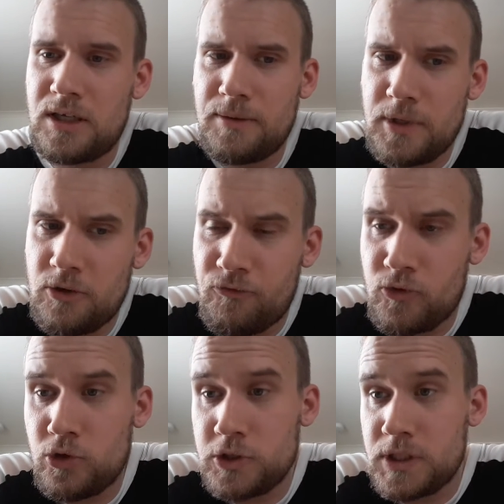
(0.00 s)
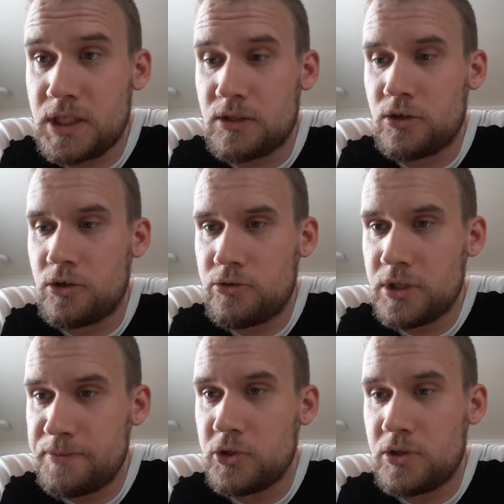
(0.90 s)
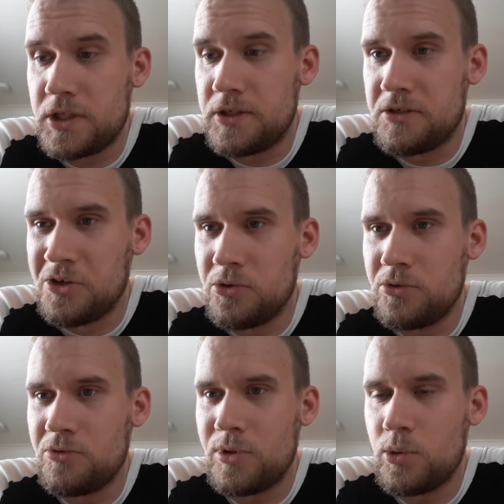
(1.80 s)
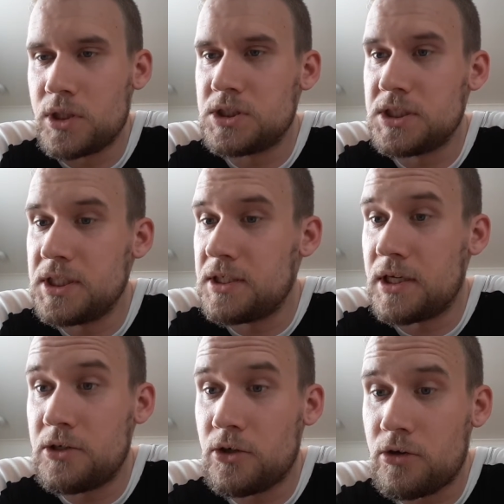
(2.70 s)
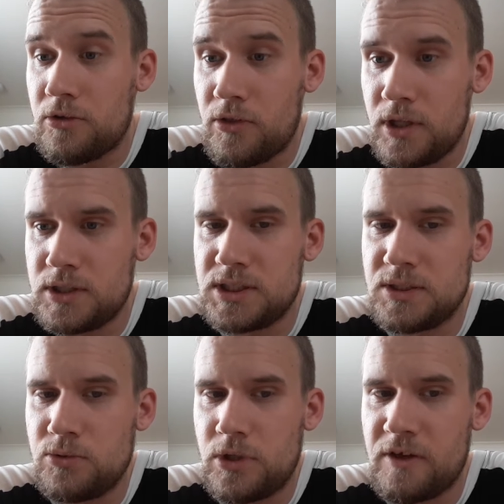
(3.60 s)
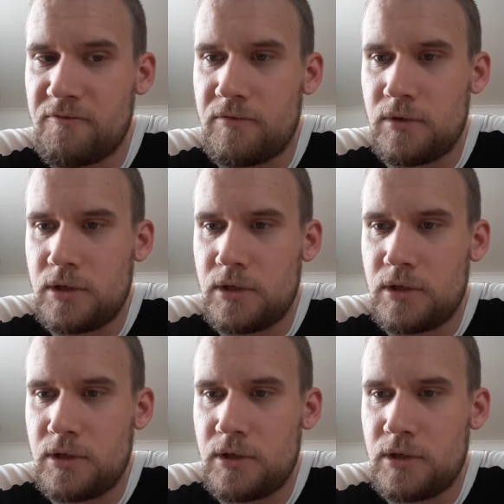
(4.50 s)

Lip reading: I mean, of course, that contributed to what she did. I don't think she would have